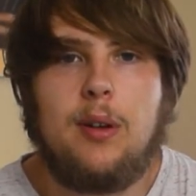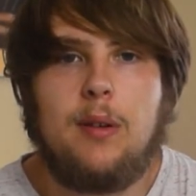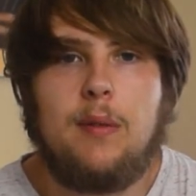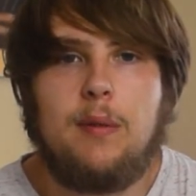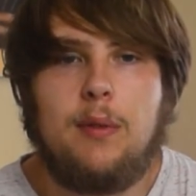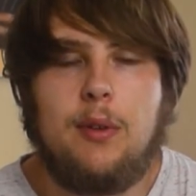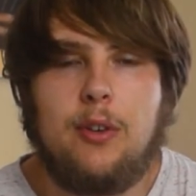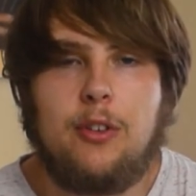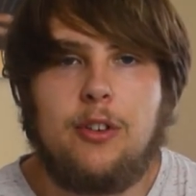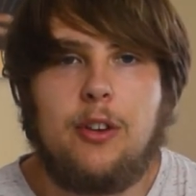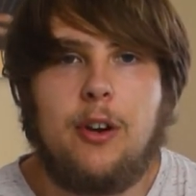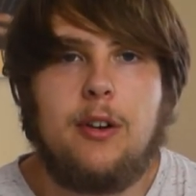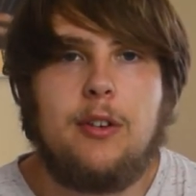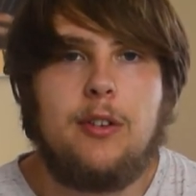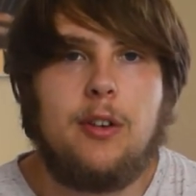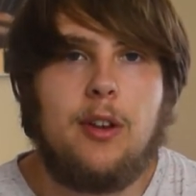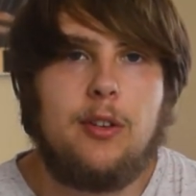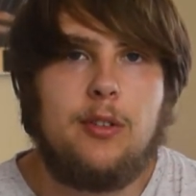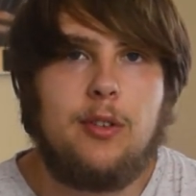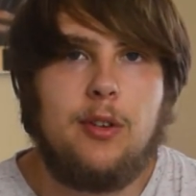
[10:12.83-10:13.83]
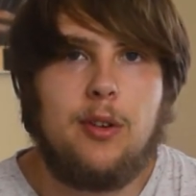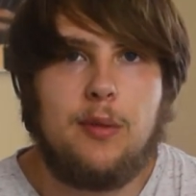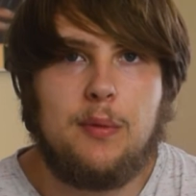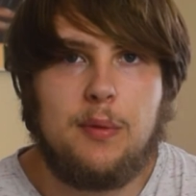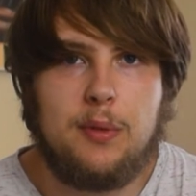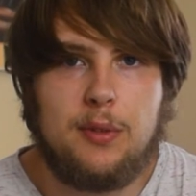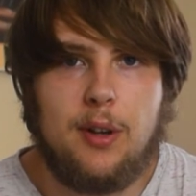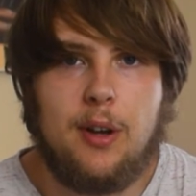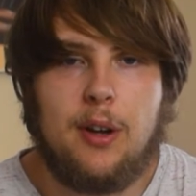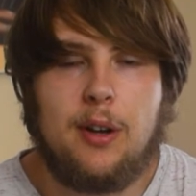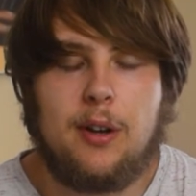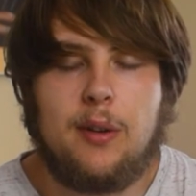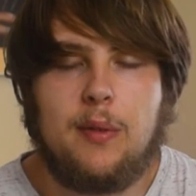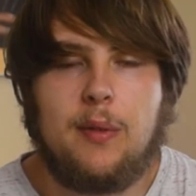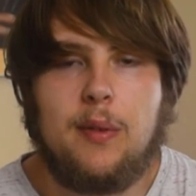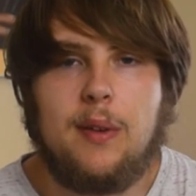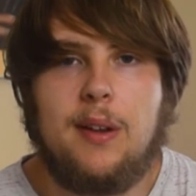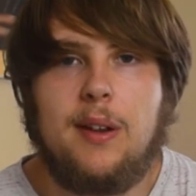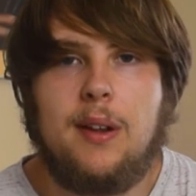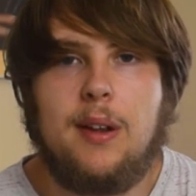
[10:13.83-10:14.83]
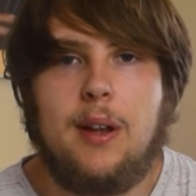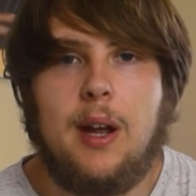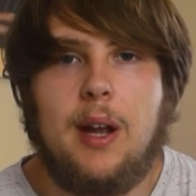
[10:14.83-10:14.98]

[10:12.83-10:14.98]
for starting out doing photography